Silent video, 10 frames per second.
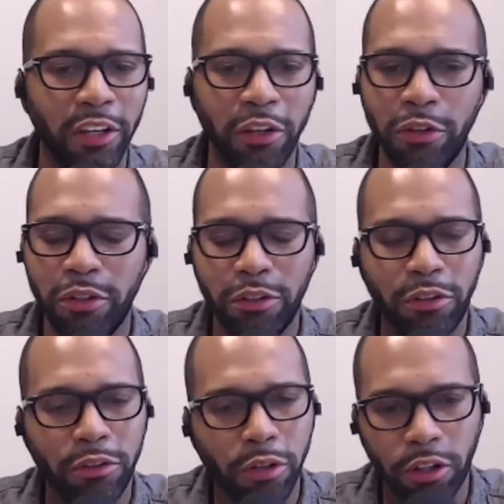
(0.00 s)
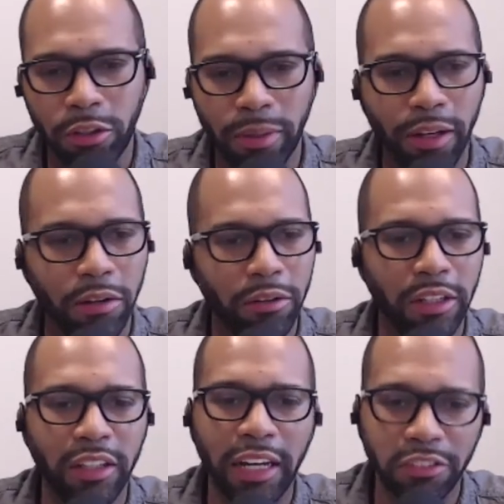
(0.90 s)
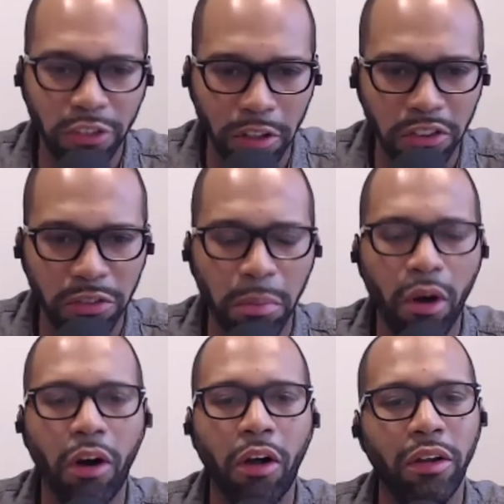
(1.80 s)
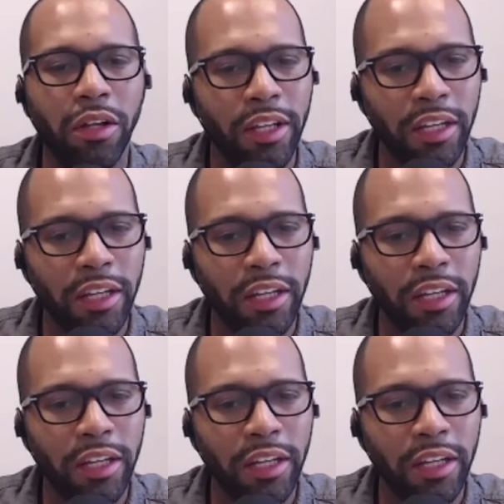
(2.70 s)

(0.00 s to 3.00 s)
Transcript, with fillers: You talked about, you know, kind of starting small,